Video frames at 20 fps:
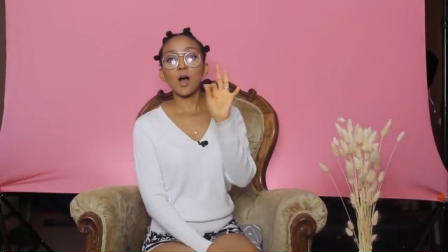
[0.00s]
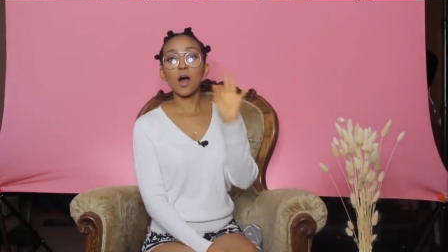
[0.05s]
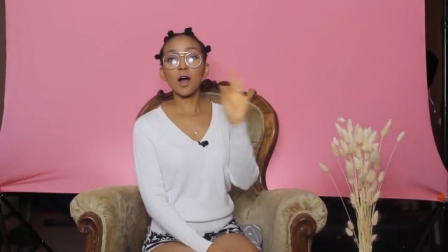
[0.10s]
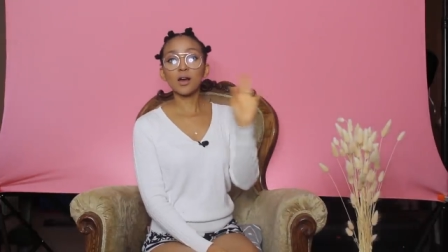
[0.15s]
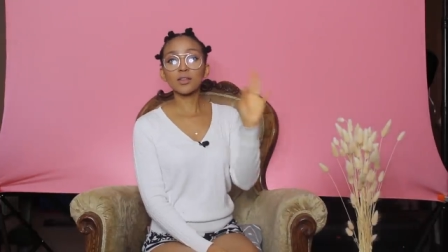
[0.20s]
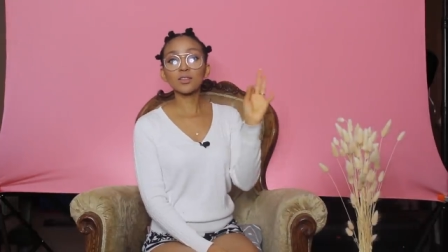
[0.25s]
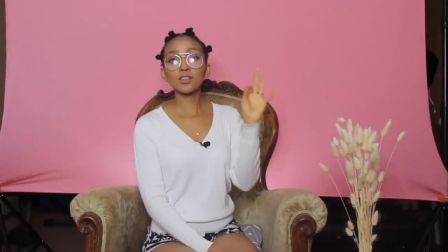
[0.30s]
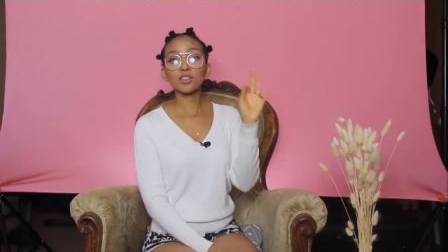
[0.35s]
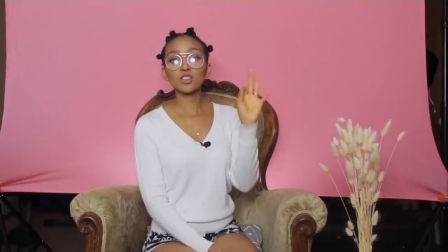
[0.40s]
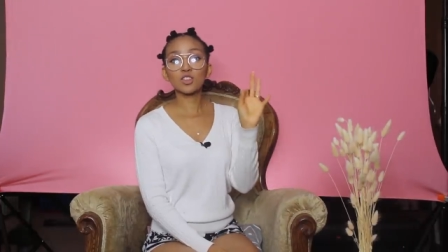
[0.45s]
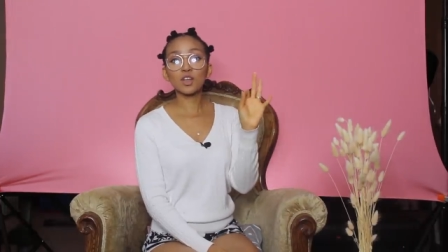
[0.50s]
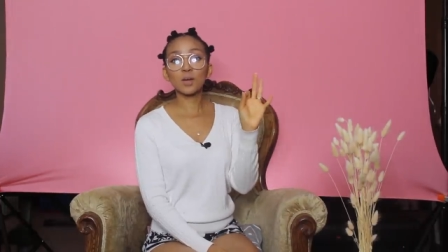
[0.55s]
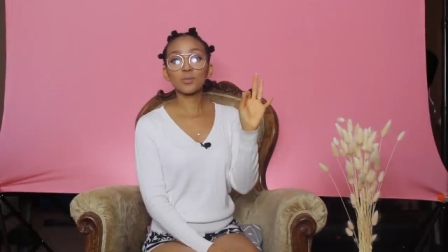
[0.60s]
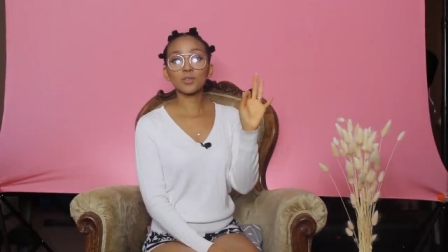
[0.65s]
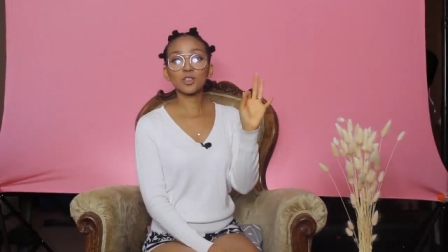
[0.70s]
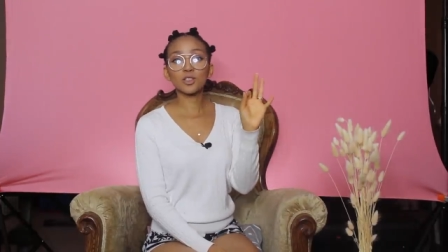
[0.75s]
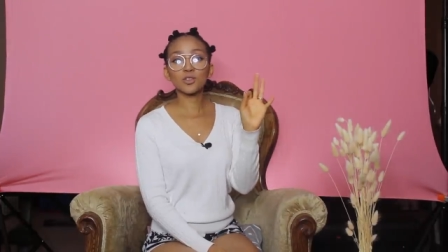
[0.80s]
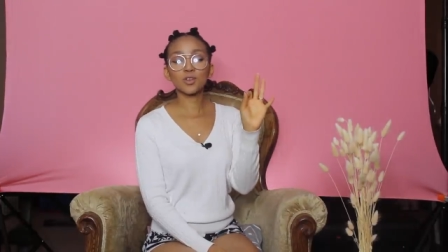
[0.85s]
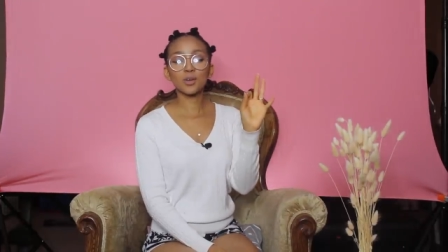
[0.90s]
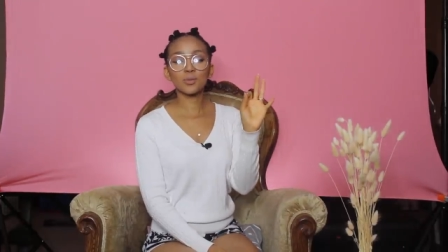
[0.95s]
on the
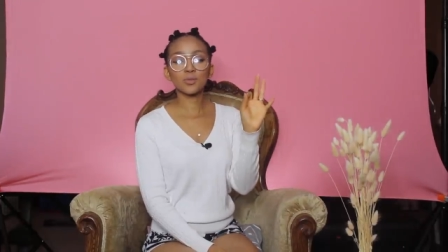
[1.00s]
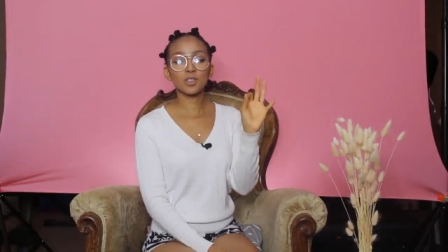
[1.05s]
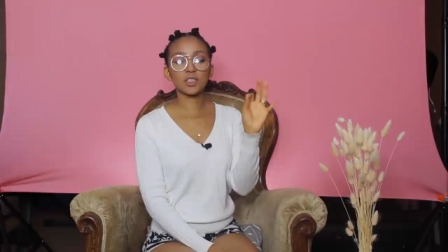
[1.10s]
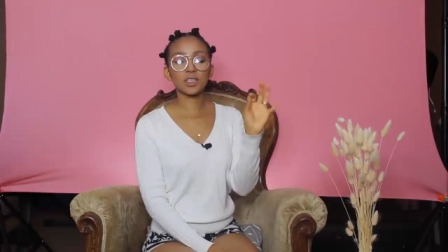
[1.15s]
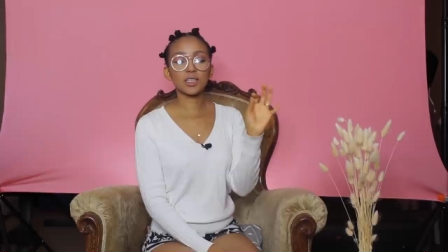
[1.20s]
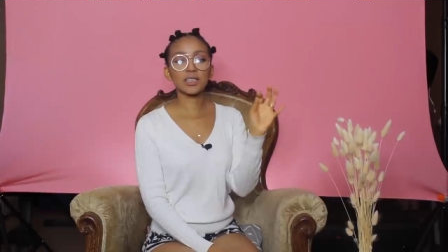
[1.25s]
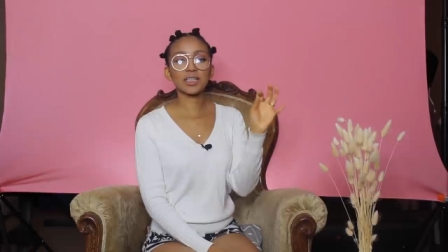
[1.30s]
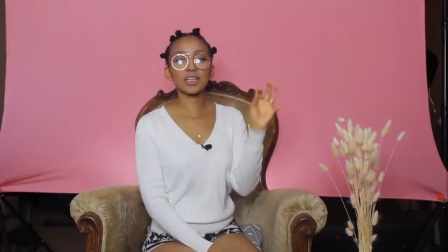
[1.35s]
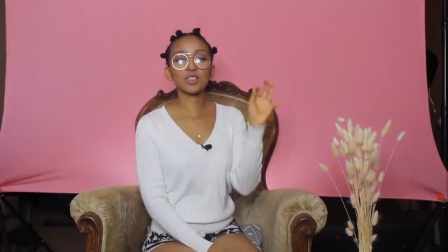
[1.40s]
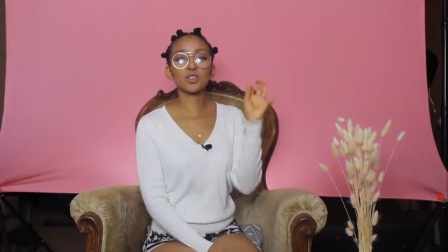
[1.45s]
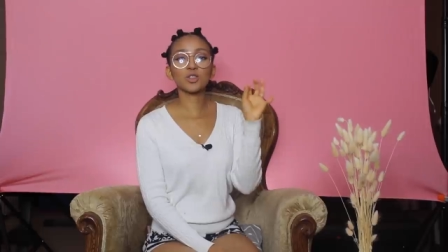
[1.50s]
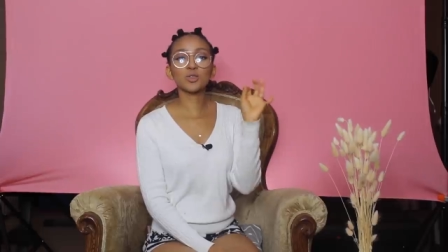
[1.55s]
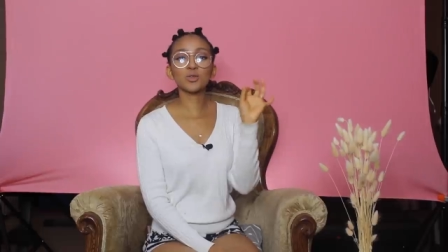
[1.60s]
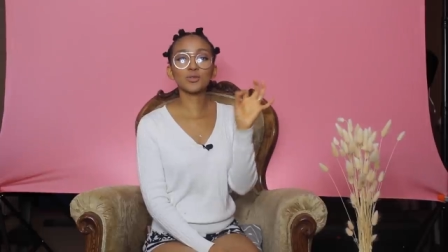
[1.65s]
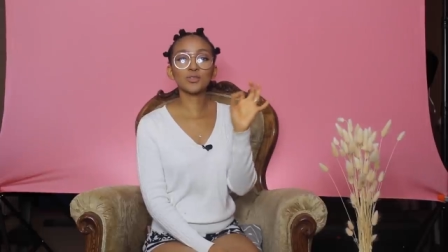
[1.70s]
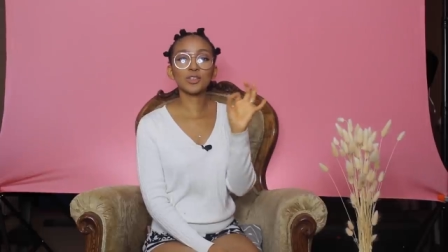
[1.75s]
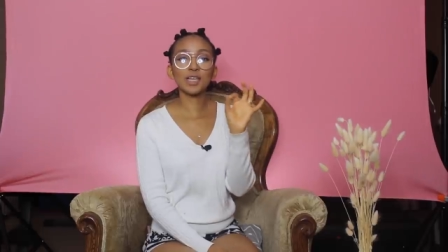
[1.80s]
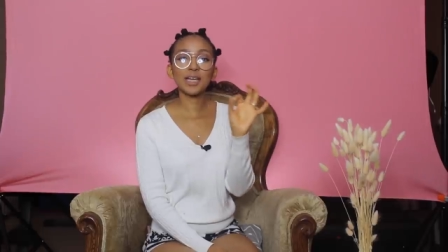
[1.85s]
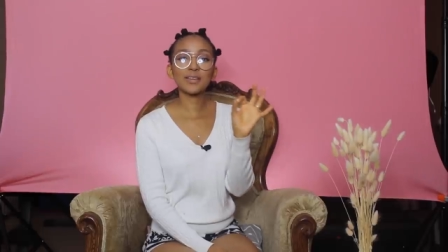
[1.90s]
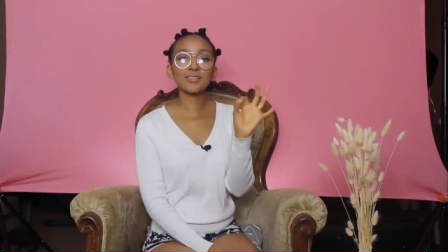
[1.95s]
job description that
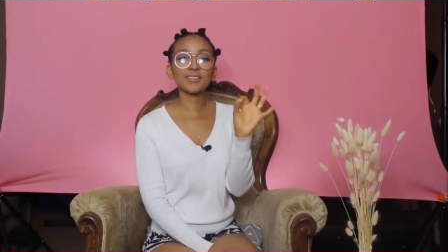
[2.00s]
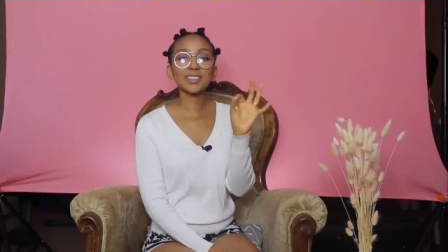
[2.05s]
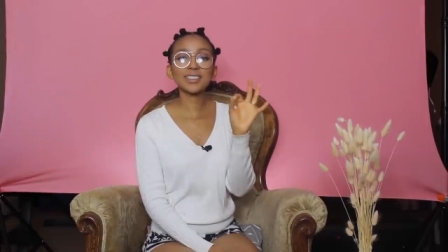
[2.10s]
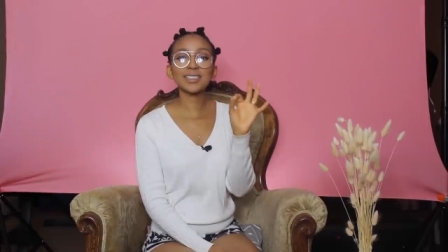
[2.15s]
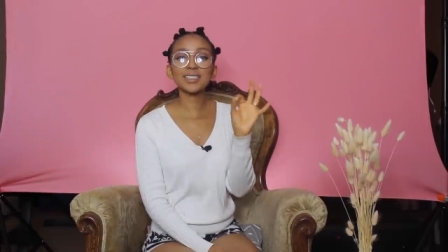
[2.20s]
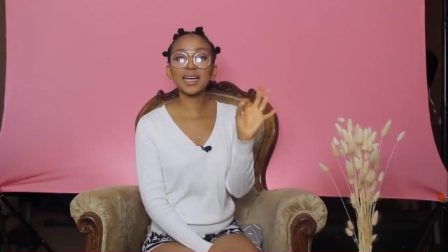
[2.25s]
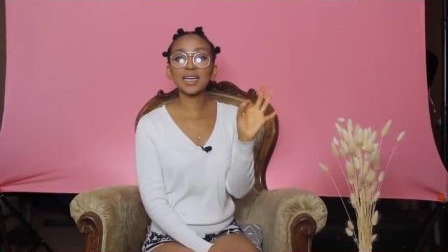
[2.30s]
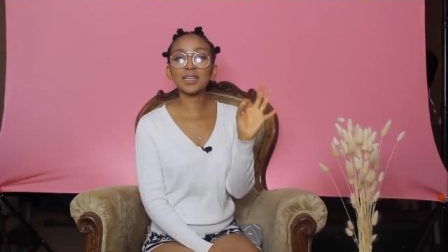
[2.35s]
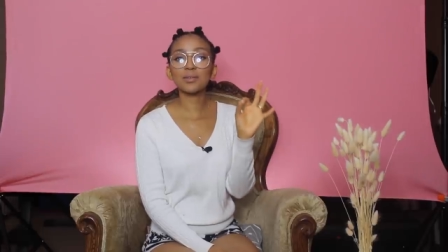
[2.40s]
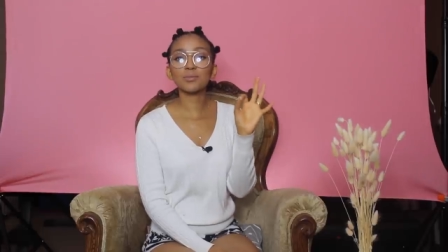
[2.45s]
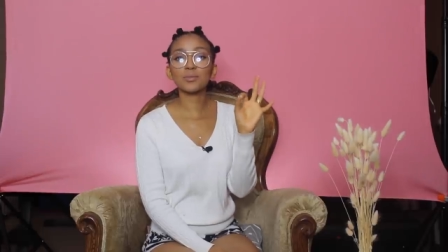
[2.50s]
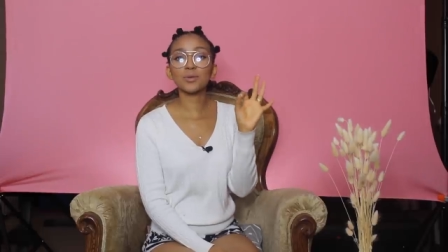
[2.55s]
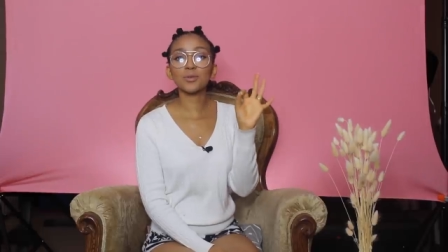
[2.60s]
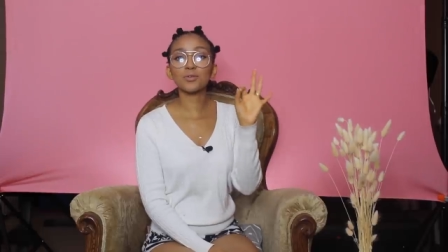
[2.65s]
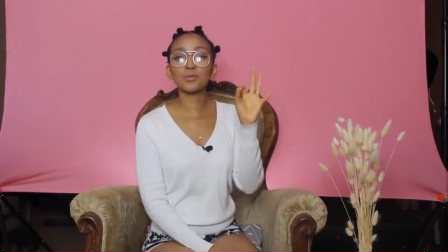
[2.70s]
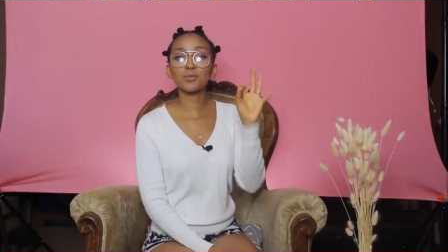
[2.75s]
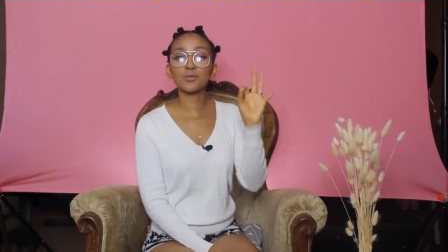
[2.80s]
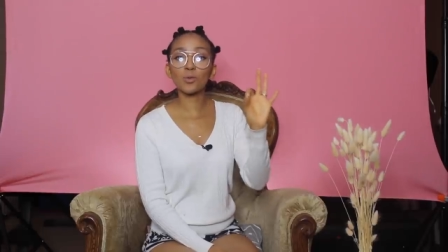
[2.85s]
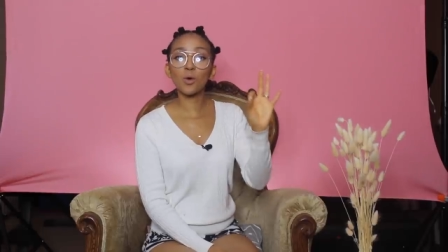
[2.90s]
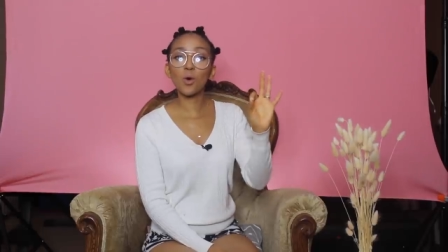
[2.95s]
you've never done
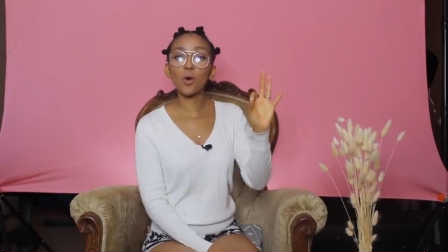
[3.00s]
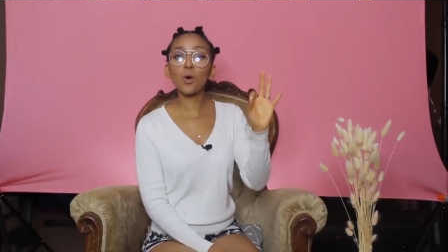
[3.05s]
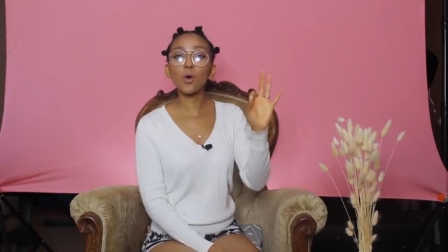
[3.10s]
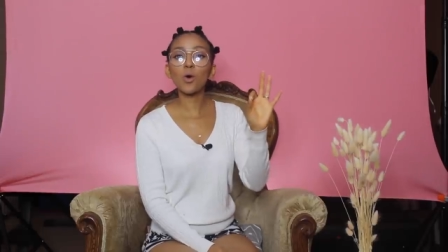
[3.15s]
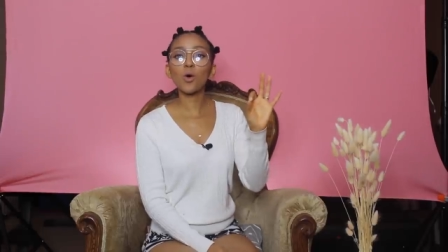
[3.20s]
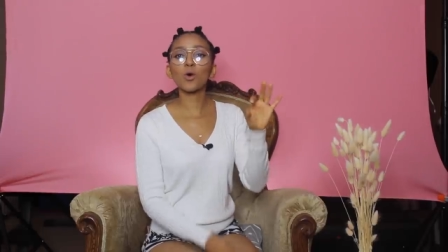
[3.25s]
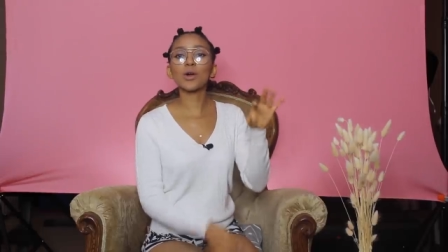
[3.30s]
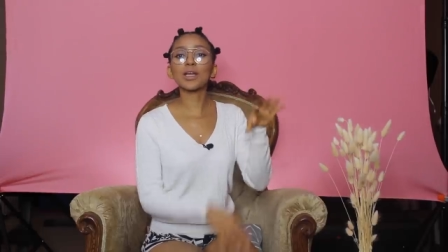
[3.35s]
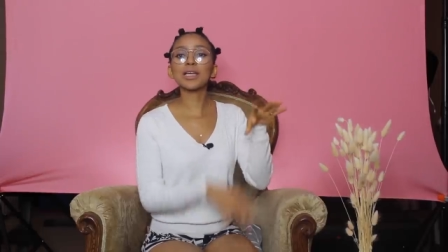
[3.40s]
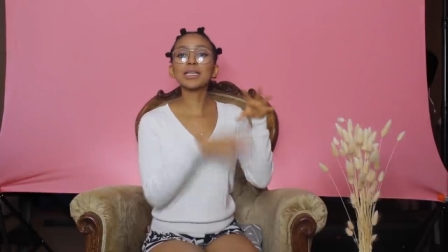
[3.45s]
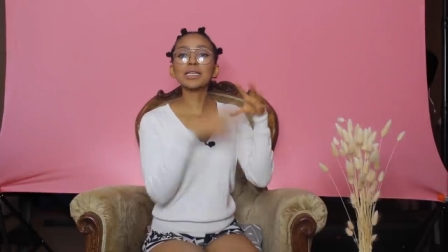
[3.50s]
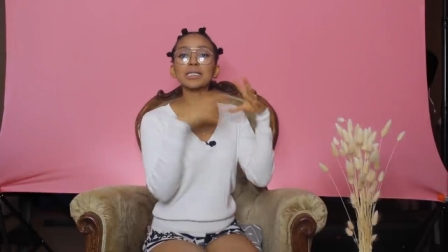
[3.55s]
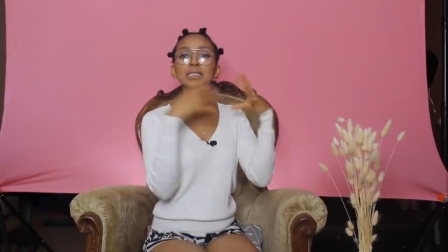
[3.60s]
before or